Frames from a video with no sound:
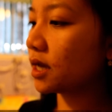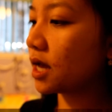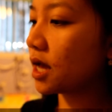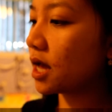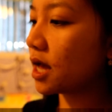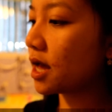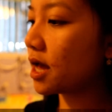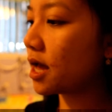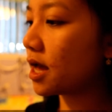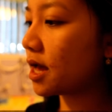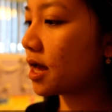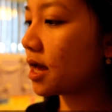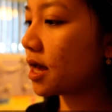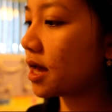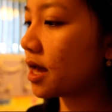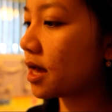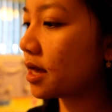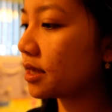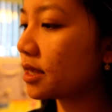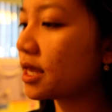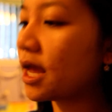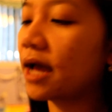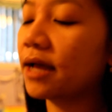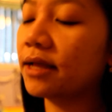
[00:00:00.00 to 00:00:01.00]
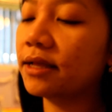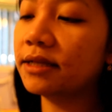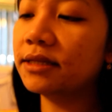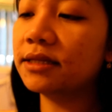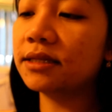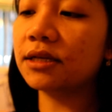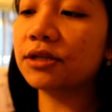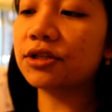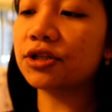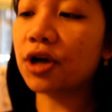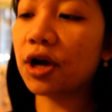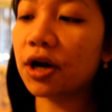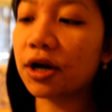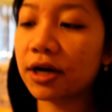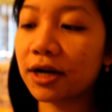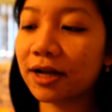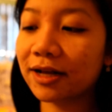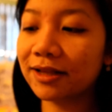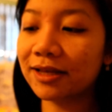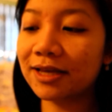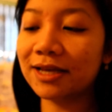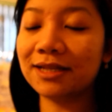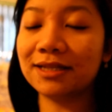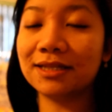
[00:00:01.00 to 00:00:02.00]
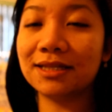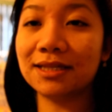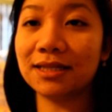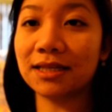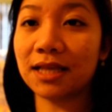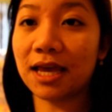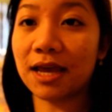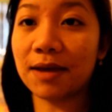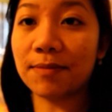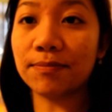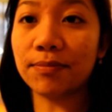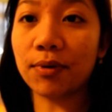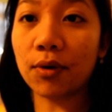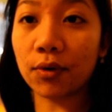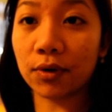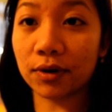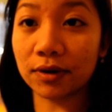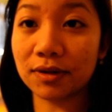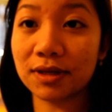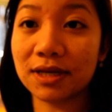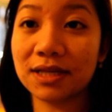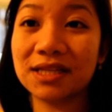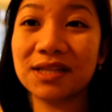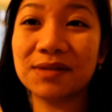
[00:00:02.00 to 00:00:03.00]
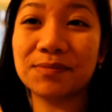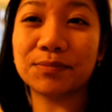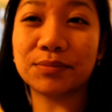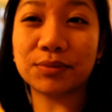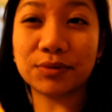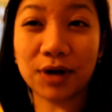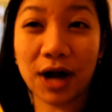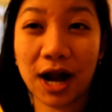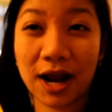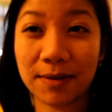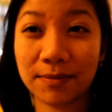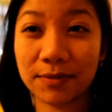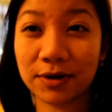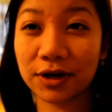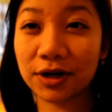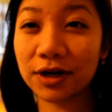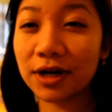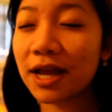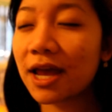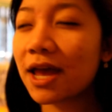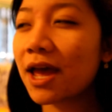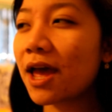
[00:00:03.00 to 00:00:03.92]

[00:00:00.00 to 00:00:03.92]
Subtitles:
Yeah, it's the Tarte Clean Slate Poreless Primer.